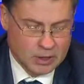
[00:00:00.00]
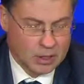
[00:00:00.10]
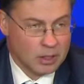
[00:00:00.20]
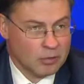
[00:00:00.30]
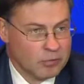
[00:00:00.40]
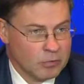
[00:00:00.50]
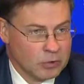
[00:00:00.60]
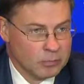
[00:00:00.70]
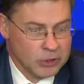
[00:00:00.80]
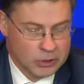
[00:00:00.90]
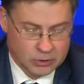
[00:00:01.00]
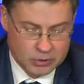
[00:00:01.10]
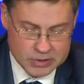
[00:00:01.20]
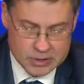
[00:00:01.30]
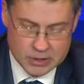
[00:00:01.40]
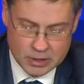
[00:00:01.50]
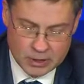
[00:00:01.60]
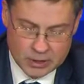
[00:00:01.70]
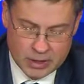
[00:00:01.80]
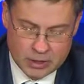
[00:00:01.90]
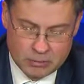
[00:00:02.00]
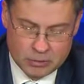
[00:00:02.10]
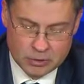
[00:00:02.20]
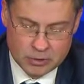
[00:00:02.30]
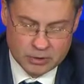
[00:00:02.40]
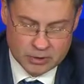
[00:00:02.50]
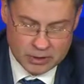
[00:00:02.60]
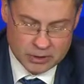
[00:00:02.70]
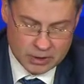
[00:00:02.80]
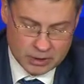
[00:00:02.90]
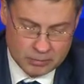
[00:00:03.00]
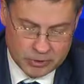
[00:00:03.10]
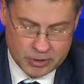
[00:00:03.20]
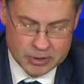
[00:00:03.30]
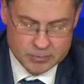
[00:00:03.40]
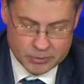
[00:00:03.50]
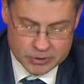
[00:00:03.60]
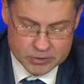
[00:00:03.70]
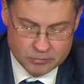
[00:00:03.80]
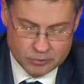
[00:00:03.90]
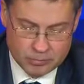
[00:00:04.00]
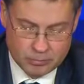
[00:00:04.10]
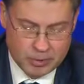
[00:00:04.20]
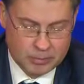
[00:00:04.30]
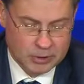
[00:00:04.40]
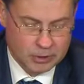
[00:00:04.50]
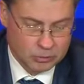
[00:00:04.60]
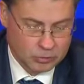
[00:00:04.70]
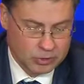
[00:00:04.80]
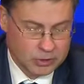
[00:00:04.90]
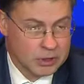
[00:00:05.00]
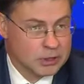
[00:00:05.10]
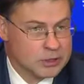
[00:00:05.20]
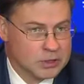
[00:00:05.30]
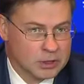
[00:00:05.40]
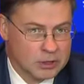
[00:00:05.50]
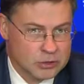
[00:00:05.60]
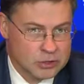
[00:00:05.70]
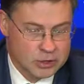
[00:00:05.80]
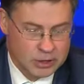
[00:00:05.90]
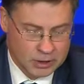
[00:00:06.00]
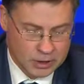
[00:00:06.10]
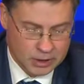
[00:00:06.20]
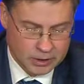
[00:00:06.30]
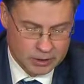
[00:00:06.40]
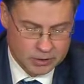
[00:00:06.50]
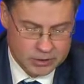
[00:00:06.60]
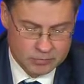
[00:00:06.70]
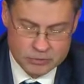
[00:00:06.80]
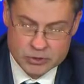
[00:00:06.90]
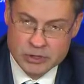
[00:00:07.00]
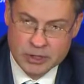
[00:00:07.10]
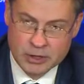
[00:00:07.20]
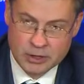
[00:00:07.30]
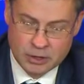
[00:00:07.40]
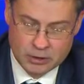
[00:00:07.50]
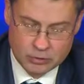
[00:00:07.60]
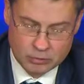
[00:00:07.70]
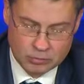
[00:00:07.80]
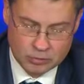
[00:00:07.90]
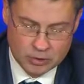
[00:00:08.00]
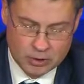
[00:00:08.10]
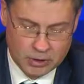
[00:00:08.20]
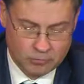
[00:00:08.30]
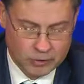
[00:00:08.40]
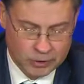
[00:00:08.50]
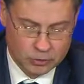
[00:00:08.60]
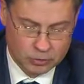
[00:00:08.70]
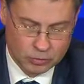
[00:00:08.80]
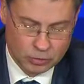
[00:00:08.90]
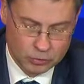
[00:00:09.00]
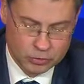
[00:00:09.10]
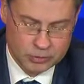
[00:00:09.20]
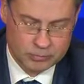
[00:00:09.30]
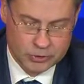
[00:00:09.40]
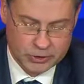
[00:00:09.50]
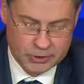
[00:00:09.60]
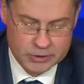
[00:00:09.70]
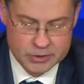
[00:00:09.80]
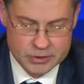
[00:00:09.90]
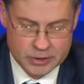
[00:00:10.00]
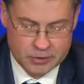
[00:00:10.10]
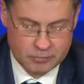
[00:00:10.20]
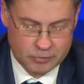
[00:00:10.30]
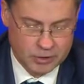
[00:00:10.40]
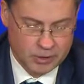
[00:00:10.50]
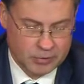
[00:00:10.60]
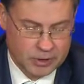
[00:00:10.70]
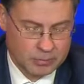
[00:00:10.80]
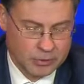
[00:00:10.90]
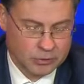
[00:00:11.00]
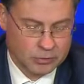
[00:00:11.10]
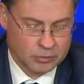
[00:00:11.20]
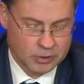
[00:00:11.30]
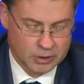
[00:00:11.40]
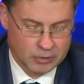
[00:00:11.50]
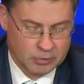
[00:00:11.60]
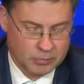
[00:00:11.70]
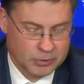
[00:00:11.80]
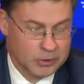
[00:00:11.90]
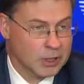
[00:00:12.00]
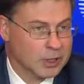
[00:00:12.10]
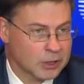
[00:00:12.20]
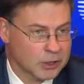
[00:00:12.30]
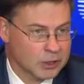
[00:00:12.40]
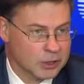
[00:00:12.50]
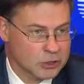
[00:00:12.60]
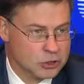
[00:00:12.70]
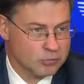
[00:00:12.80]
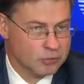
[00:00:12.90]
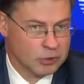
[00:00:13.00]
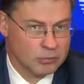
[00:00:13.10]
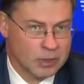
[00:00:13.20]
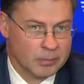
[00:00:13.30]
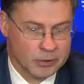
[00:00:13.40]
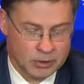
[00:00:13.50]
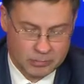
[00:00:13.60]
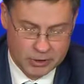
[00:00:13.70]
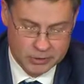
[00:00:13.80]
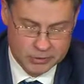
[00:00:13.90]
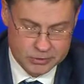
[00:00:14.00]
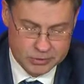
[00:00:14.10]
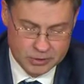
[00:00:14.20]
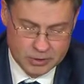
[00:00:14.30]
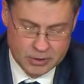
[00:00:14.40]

We want to bring together high-caliber experts from public authorities, industry and civil society to reflect on long-term trends that will have an impact on development and integration of EU capital markets.